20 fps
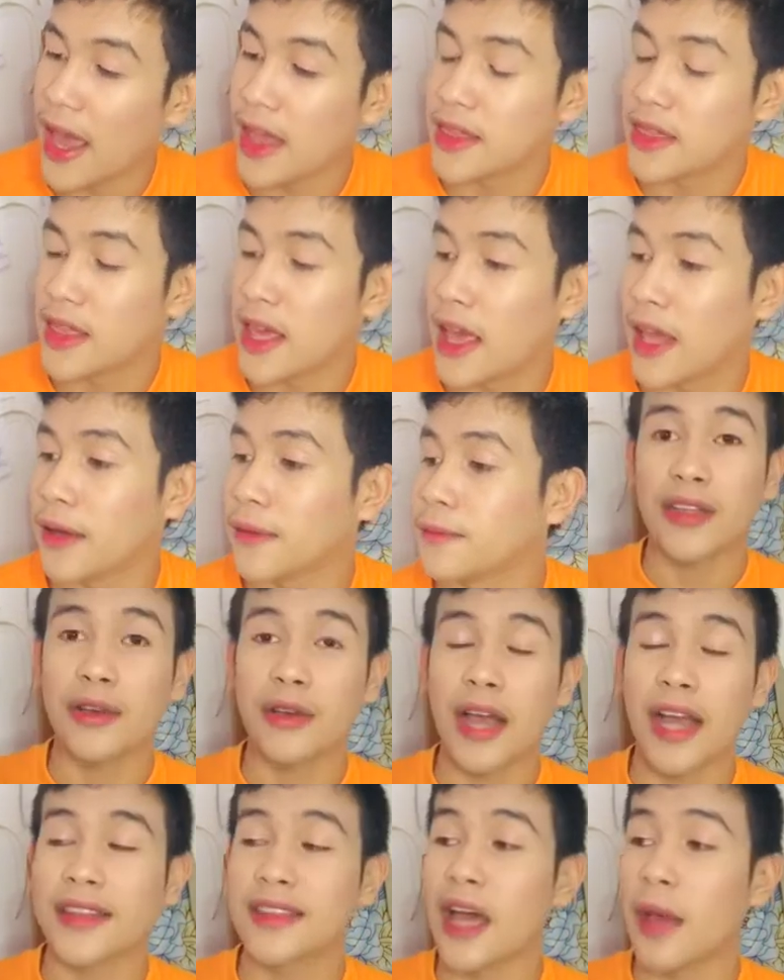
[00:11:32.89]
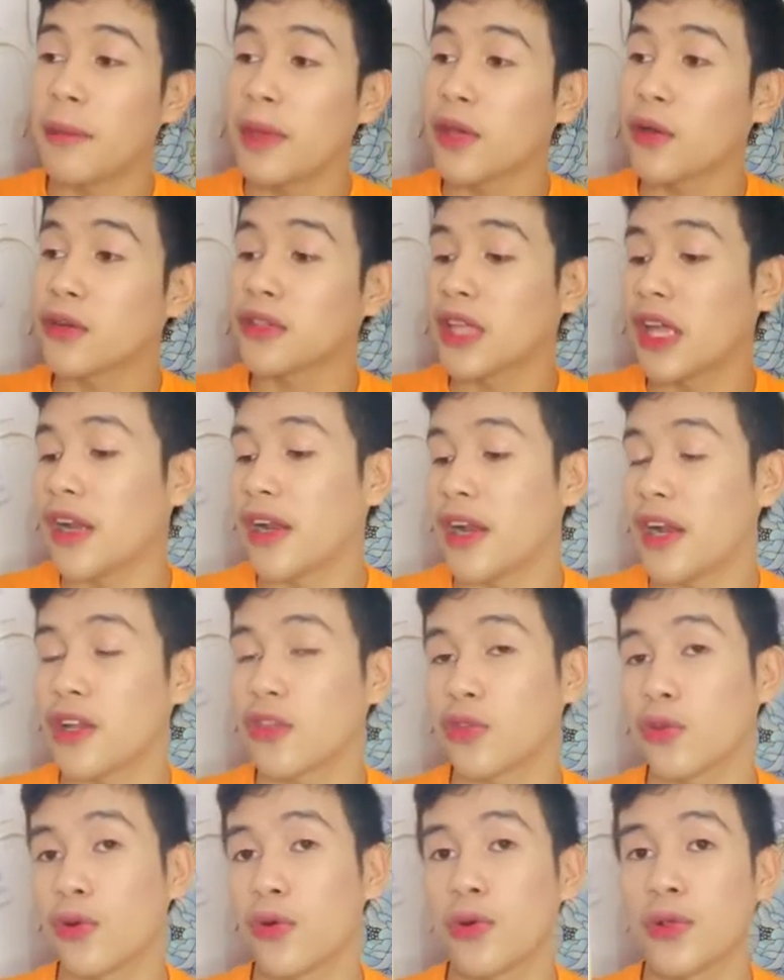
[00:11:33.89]
And then, yung ang dami kong
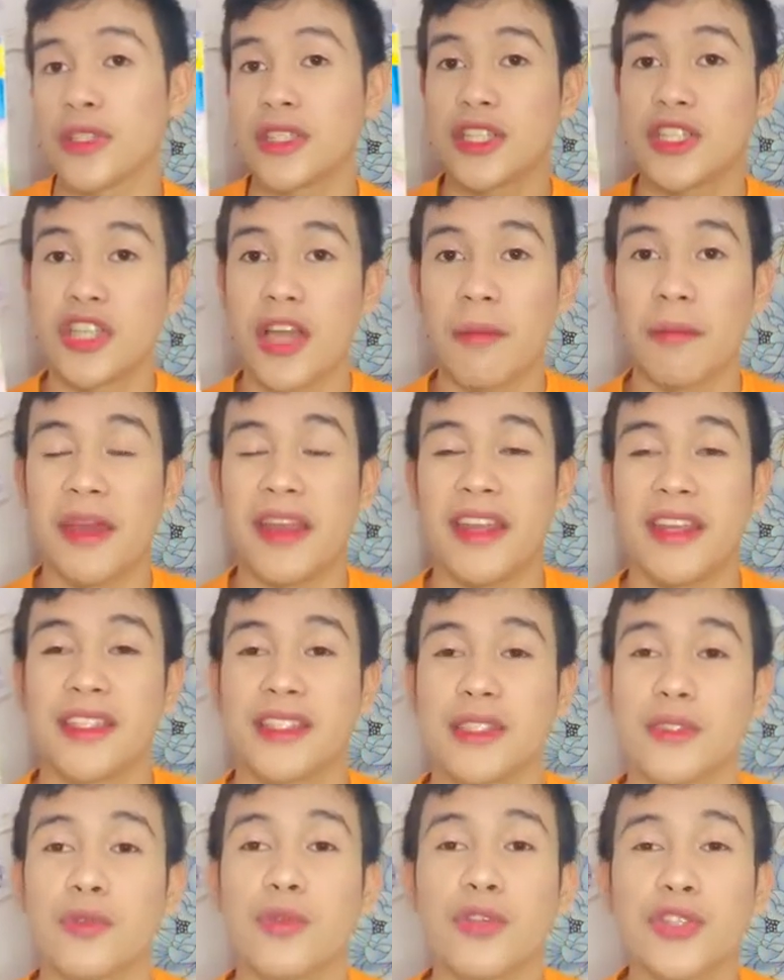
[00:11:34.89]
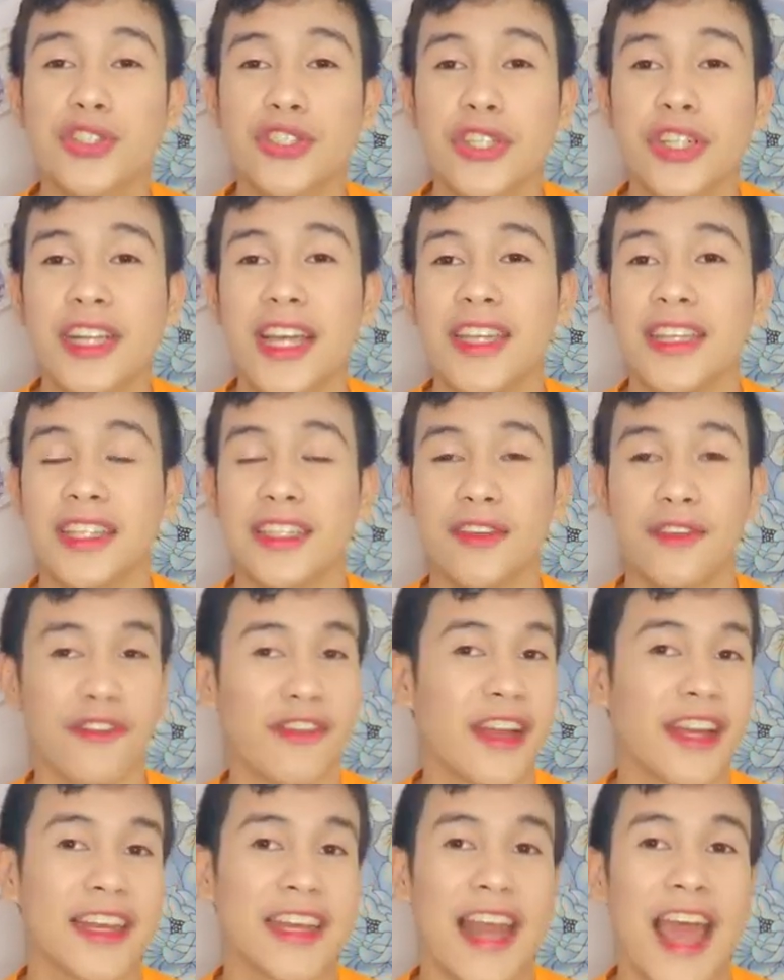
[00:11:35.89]
na-learn tungkol sa Japanese culture and the
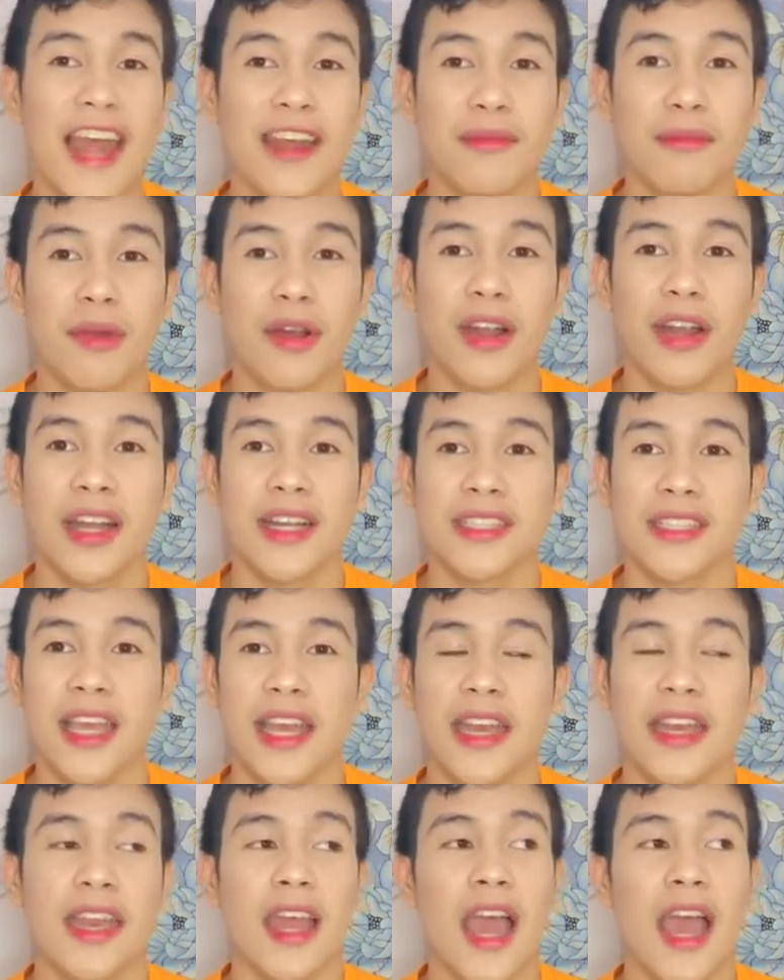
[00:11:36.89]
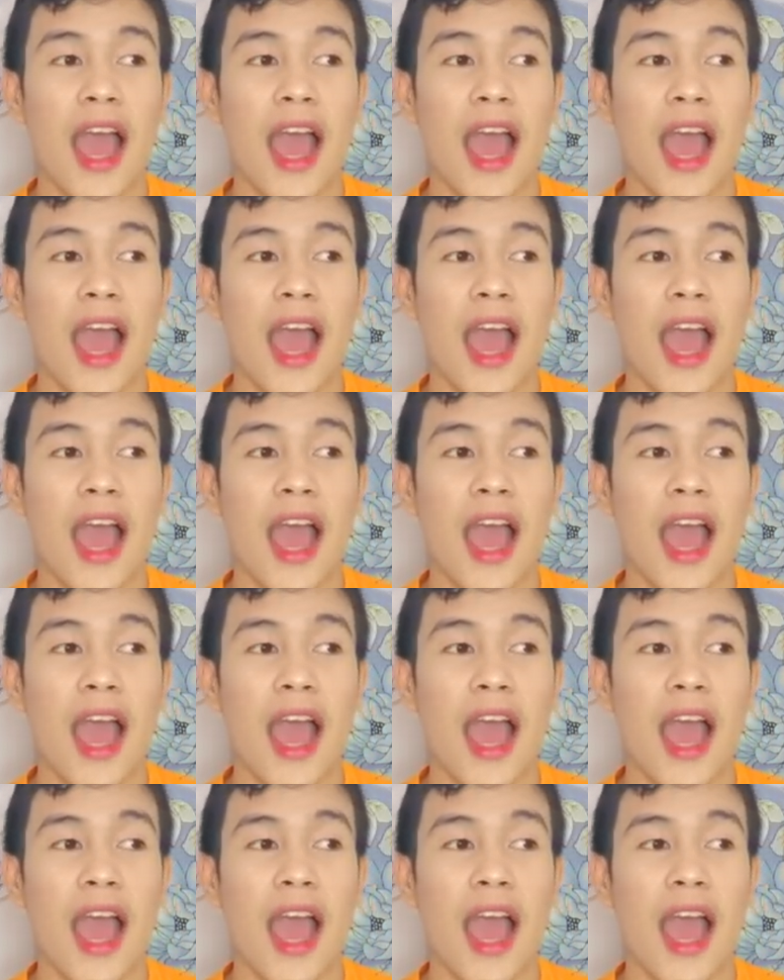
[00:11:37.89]
different landmarks and